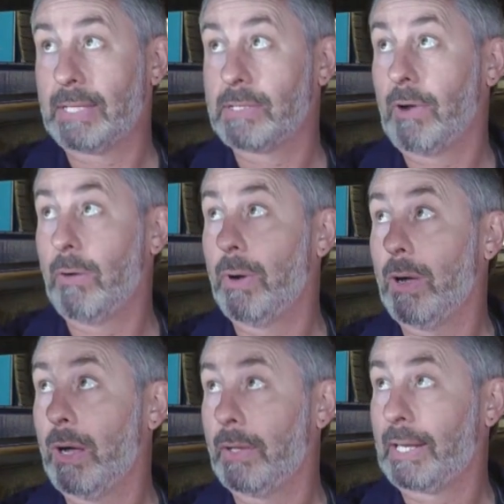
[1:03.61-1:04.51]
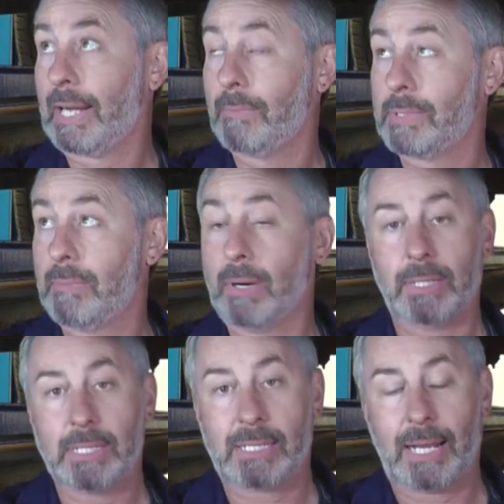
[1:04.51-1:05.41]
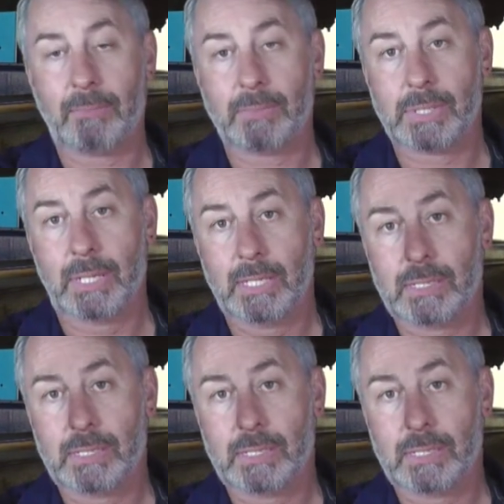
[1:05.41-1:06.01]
anti-roll bar and are clamped in by these clamps.